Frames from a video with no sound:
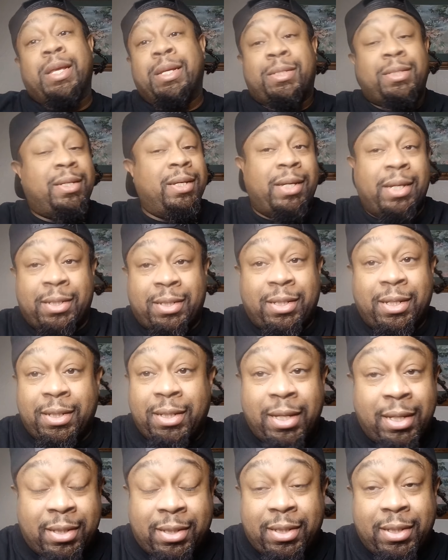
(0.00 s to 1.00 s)
It's
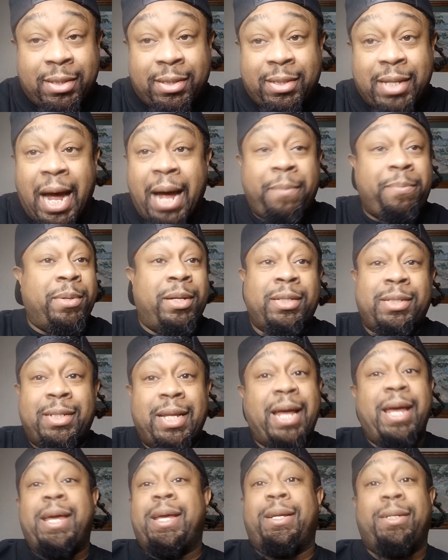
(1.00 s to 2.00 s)
the top of the
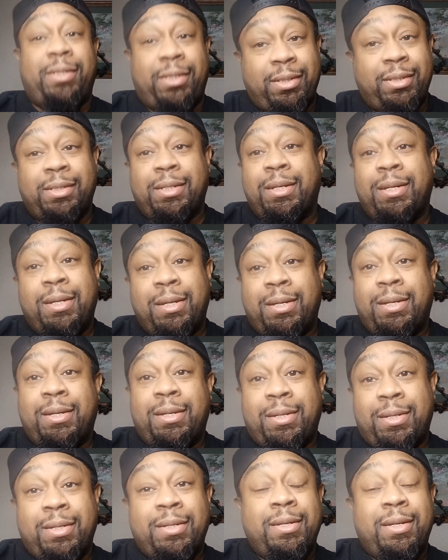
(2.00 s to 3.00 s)
stage.
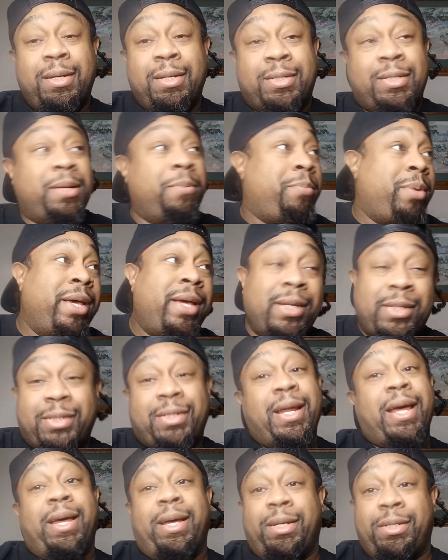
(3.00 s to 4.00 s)
It's the biggest
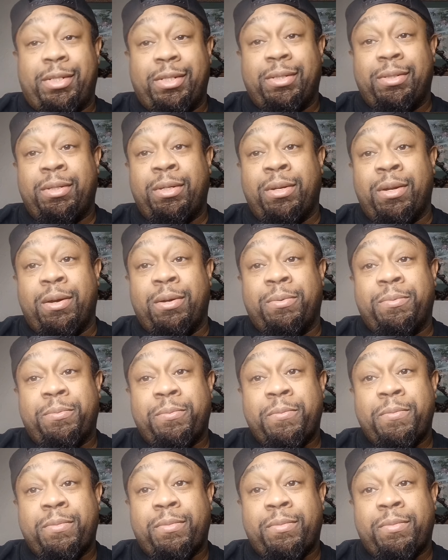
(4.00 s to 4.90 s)
stage, you know.